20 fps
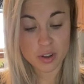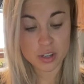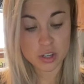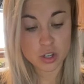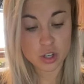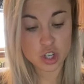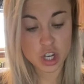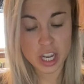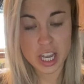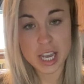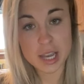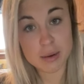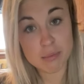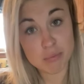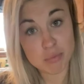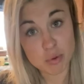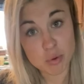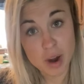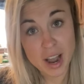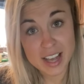chicken
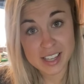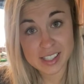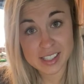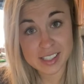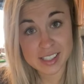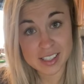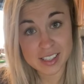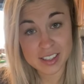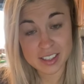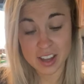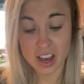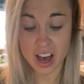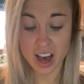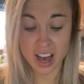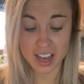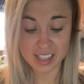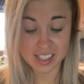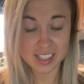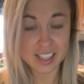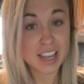breast,
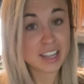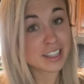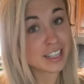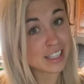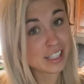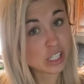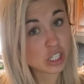skinless